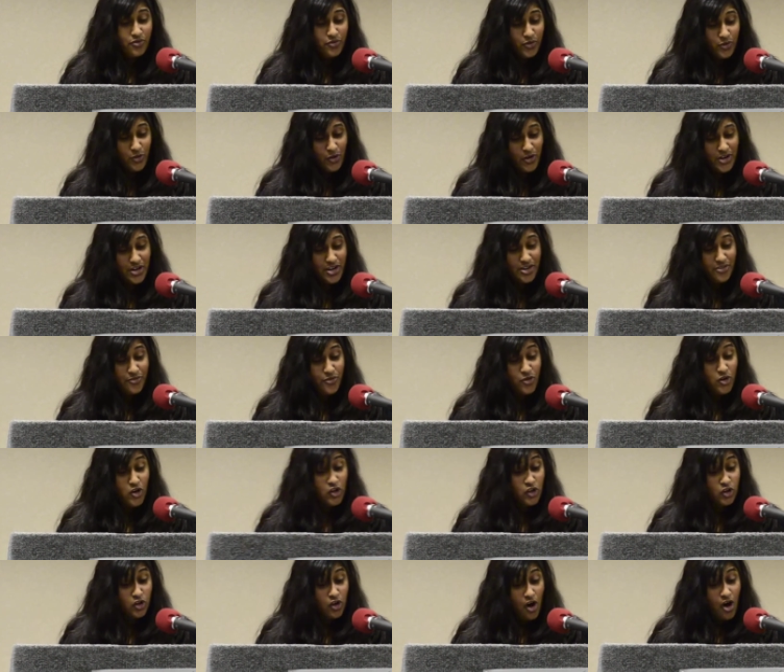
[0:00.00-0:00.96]
Florida for
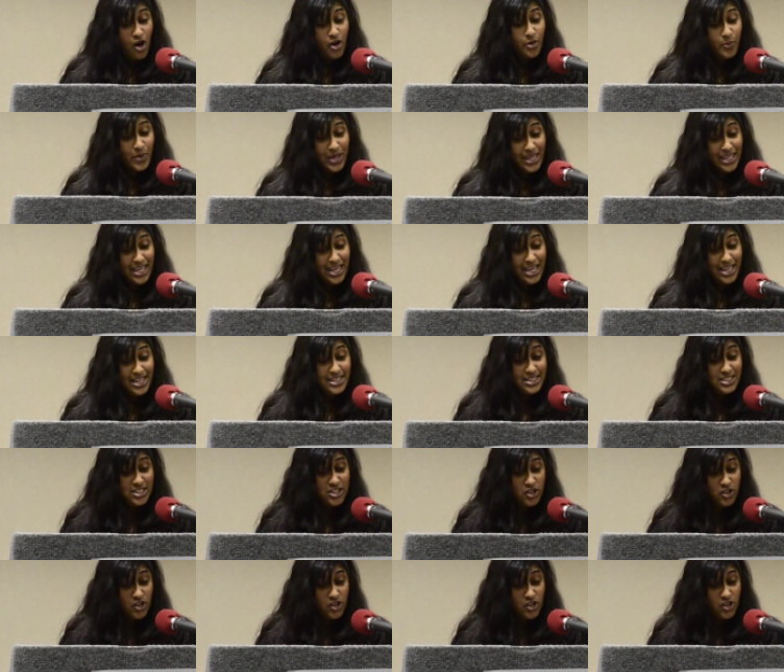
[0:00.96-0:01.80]
a long weekend to